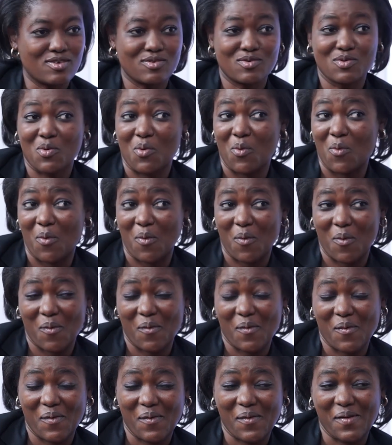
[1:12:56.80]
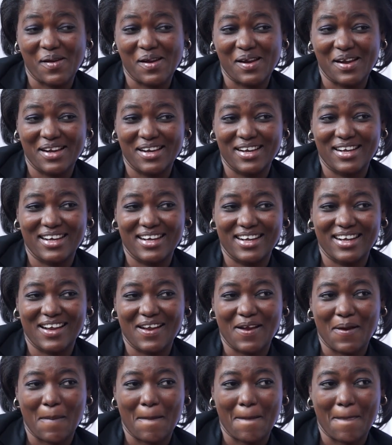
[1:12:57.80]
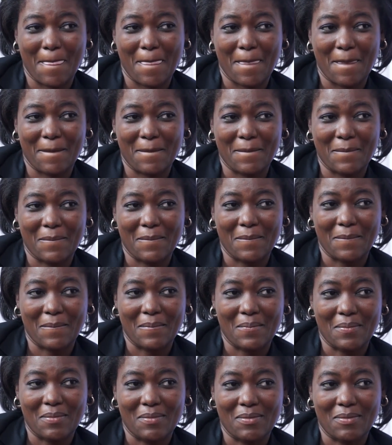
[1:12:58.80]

No. Have you cried over someone?